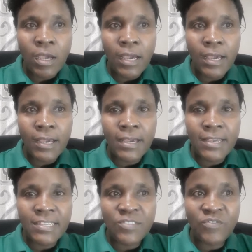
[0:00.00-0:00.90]

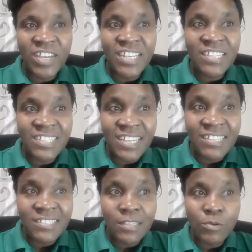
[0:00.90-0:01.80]
It
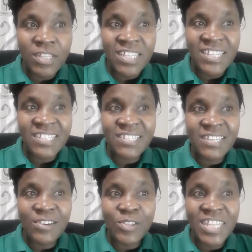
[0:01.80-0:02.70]
validates the
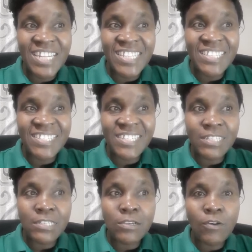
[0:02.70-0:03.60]

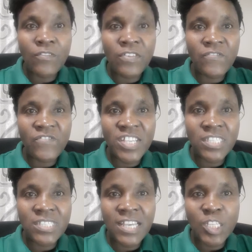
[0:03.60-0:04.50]
authenticity of the first